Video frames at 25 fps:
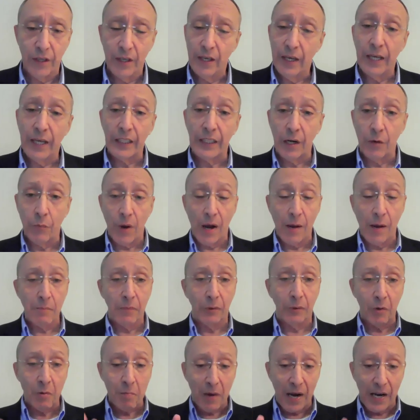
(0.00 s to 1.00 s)
And I
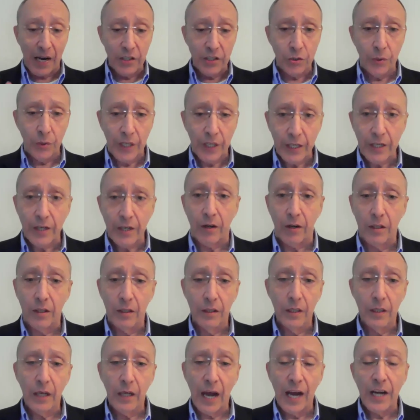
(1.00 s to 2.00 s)
remind you here,
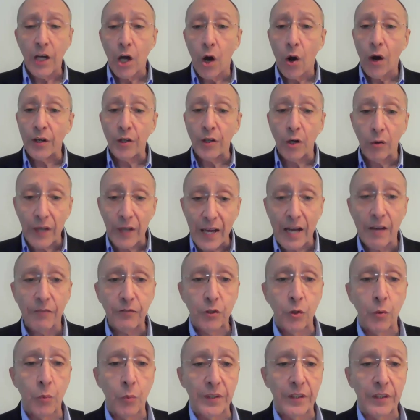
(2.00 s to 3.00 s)
I know I don't have
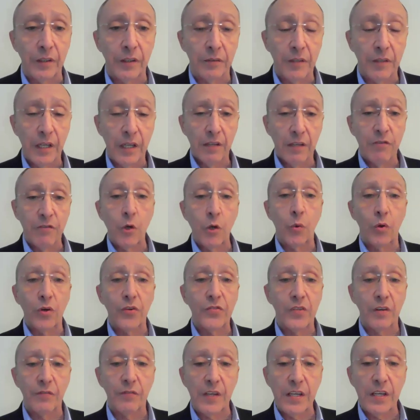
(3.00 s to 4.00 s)
to with the
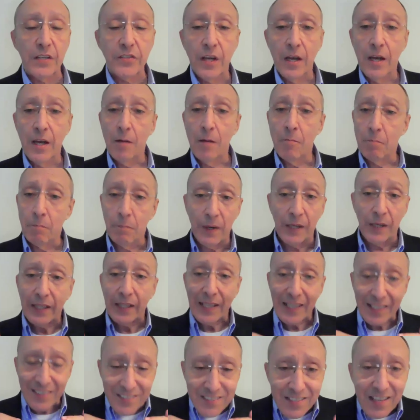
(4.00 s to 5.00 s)
viewers of this, but
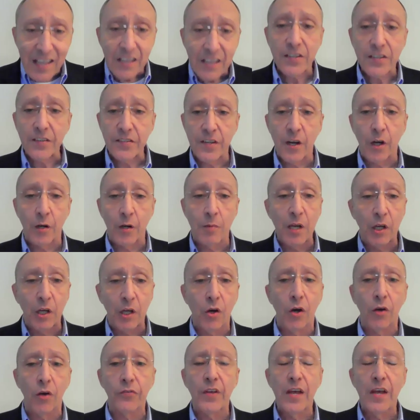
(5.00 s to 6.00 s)
it's necessary
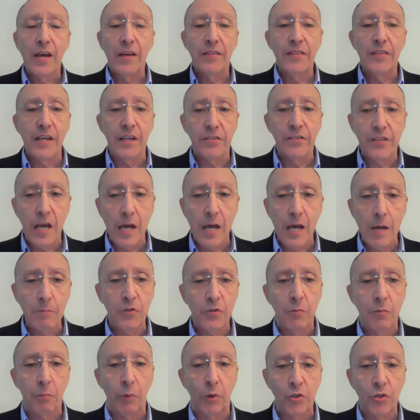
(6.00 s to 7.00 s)
because the attempt
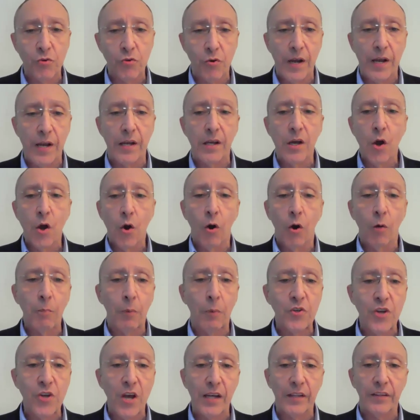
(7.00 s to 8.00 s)
to portray or
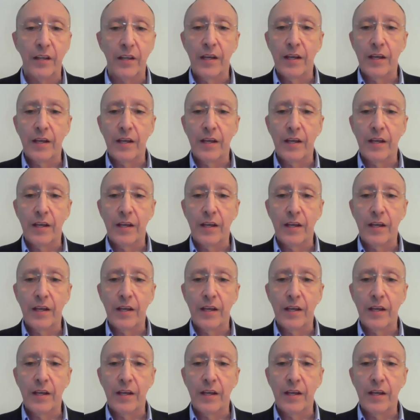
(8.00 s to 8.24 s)
project